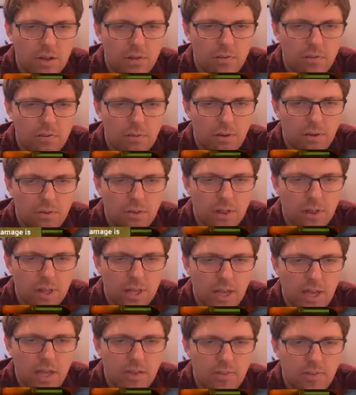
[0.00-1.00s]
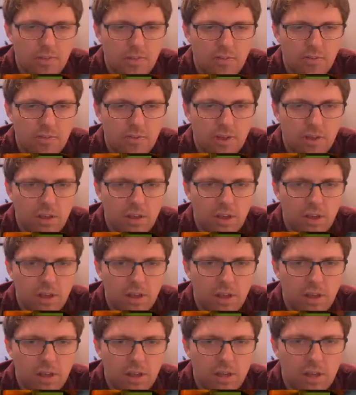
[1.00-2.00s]
Frozen Lance,
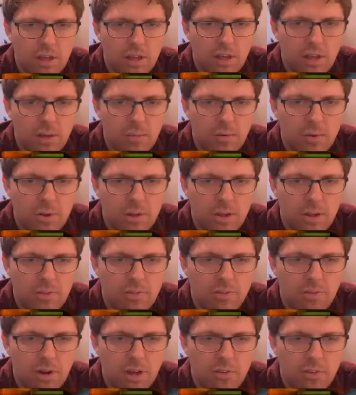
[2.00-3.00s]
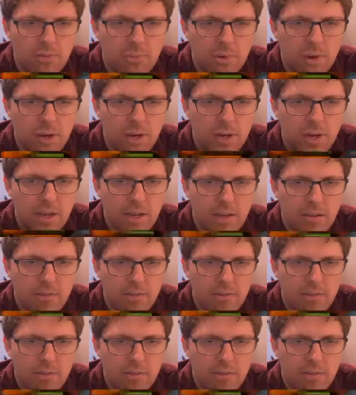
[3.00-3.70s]
double his Frostbite and